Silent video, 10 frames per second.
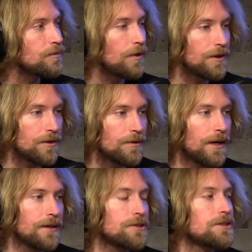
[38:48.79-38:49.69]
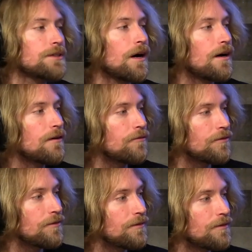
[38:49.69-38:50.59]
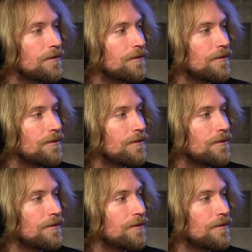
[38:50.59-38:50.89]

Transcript: what are you conscious of? Mm-hmm.